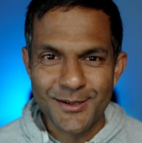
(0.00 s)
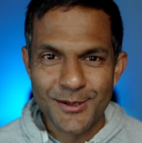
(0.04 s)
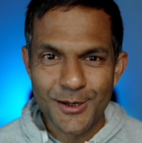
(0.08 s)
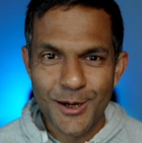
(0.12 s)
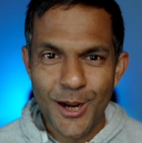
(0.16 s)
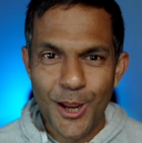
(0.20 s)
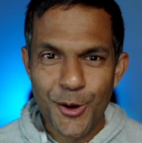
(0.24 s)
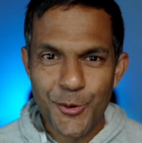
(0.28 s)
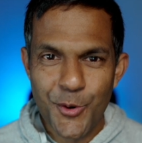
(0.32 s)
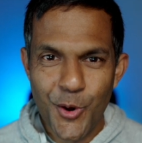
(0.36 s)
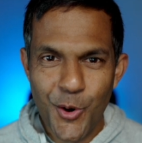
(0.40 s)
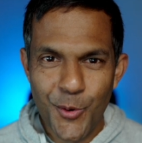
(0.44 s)

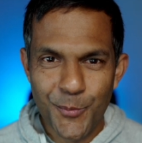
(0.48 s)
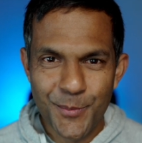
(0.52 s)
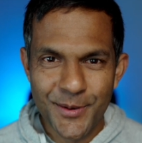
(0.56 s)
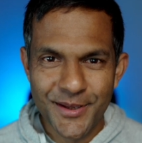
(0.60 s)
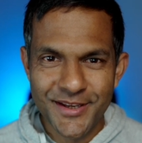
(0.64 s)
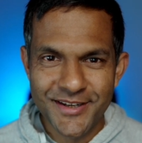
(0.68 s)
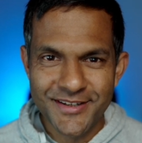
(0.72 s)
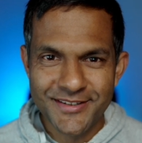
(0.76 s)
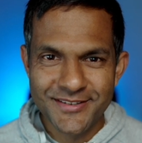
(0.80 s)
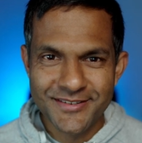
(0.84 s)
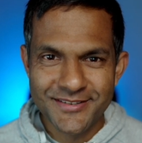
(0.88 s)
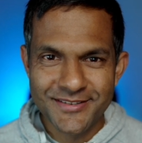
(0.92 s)

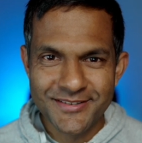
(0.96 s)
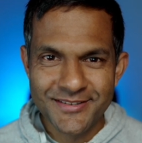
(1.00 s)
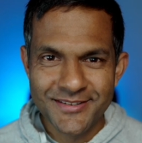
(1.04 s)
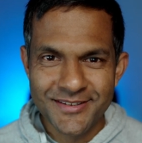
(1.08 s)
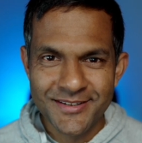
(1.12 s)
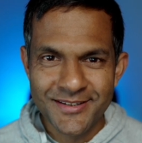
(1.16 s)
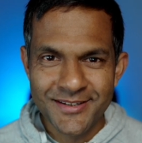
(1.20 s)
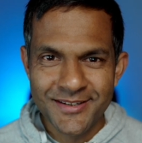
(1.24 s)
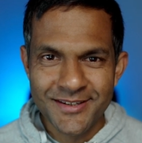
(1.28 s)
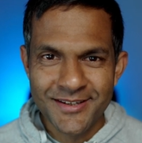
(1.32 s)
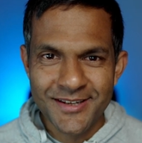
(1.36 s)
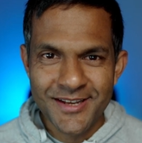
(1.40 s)
Cloudopian.
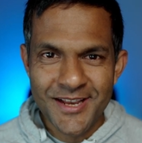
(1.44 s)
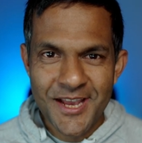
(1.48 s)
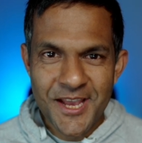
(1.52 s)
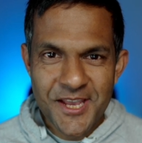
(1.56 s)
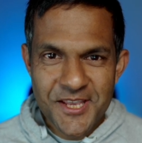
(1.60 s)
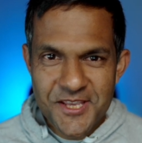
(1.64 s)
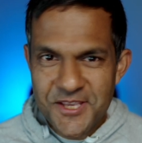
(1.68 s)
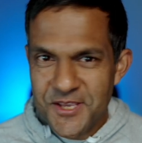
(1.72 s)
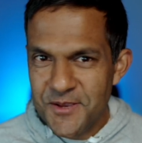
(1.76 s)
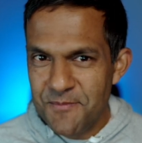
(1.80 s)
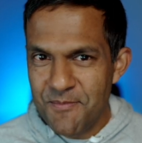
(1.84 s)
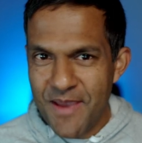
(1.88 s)

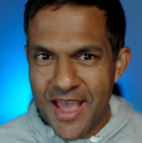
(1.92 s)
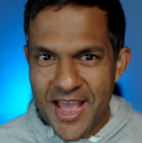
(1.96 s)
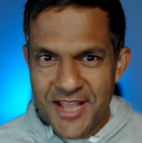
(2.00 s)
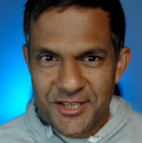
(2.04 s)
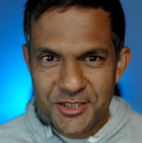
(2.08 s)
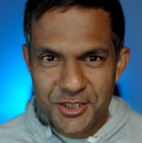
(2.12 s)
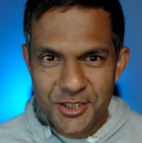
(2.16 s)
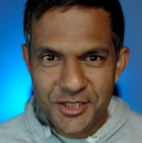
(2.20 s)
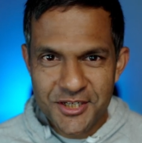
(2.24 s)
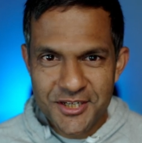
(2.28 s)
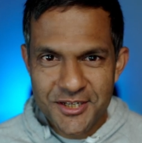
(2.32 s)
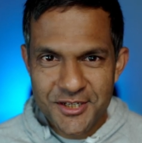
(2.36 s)

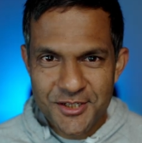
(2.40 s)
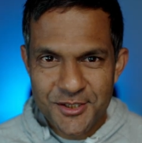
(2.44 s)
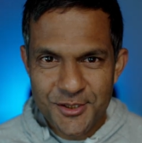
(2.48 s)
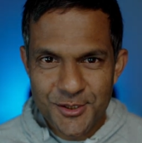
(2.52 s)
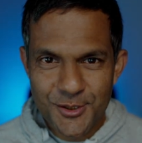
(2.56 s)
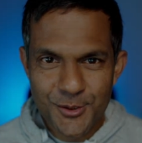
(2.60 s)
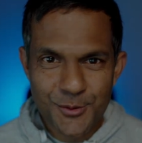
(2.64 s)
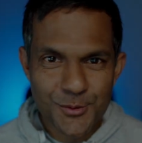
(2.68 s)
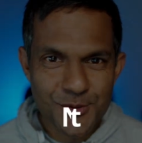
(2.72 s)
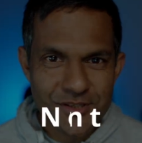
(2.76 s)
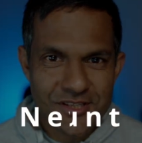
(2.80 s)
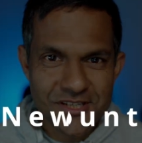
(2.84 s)
Imagine
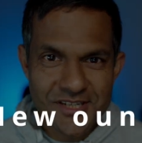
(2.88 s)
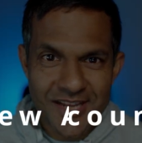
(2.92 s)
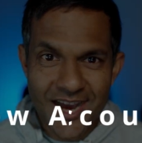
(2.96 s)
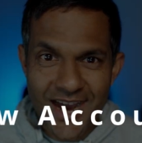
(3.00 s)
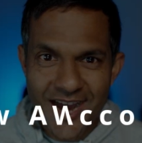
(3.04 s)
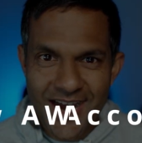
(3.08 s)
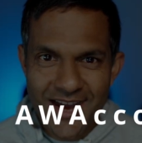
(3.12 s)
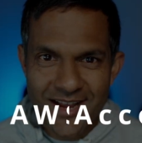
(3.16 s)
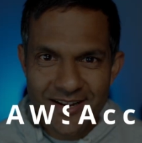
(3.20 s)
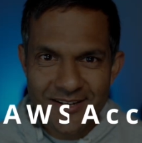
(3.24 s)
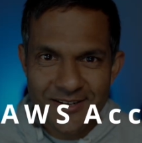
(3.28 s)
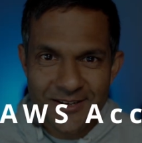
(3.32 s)
you
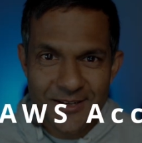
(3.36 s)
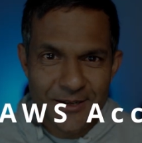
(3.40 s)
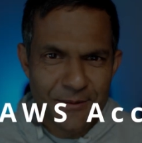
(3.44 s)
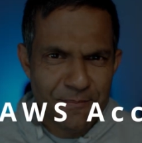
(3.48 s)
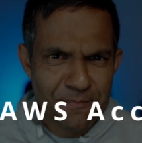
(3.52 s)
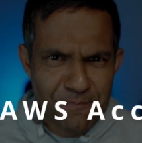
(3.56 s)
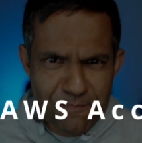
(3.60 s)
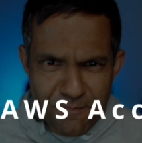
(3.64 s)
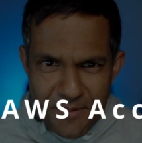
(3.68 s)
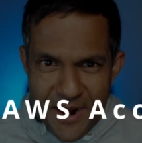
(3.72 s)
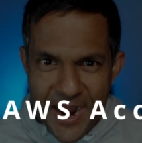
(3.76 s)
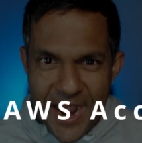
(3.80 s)
start a
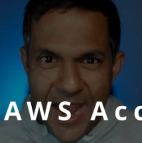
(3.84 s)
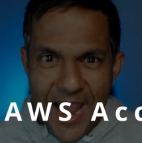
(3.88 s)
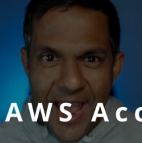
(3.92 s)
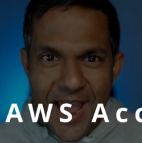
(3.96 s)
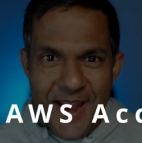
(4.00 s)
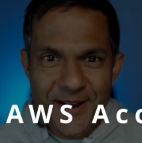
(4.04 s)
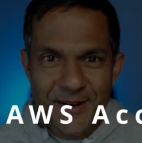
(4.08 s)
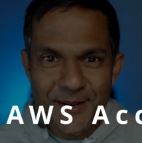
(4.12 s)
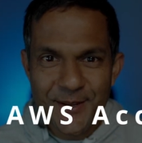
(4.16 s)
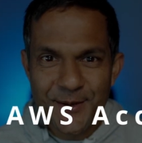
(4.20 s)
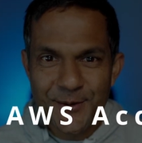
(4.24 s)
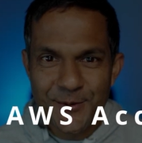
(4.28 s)

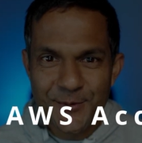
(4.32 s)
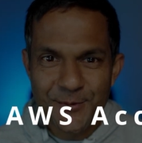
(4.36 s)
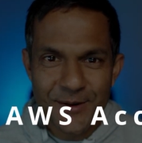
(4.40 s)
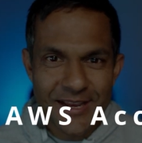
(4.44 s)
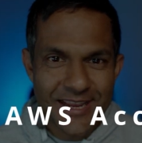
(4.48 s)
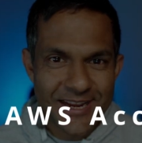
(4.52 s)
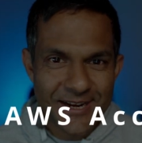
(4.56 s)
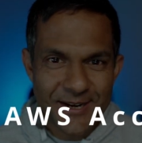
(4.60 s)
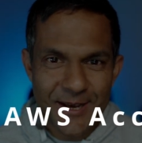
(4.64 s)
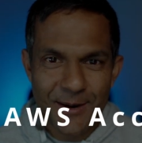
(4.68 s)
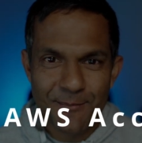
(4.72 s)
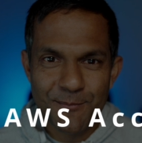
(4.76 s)
brand new
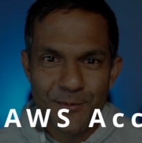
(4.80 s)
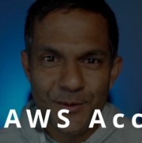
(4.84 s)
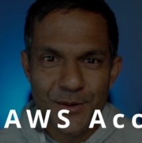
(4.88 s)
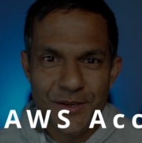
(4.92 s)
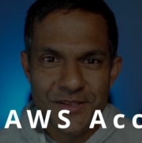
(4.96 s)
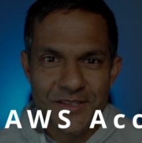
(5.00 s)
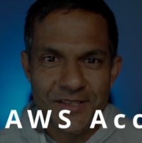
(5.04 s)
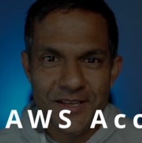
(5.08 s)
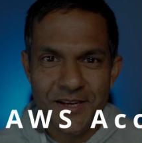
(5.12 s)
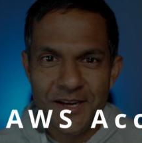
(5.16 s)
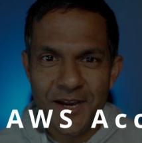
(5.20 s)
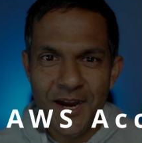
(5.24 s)

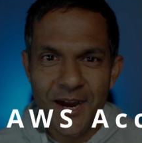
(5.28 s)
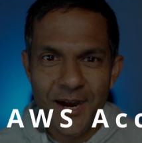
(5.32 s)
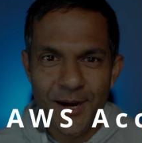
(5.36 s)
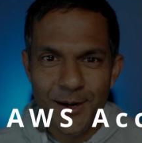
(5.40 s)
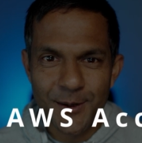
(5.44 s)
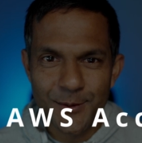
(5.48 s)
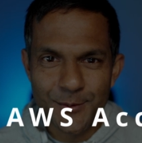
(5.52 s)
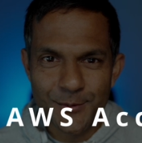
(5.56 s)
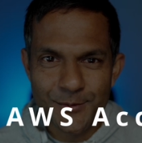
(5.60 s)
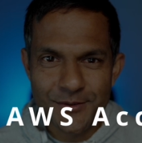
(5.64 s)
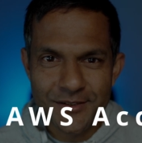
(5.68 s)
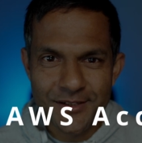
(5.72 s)
AWS
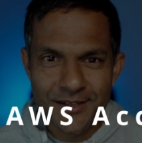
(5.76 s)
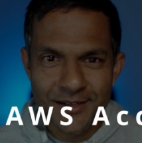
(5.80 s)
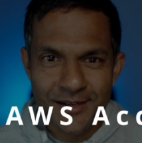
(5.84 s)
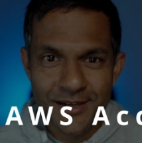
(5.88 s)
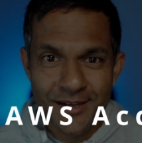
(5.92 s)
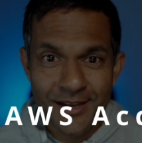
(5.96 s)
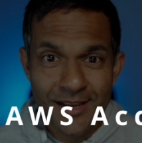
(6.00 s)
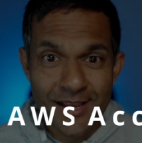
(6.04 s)
account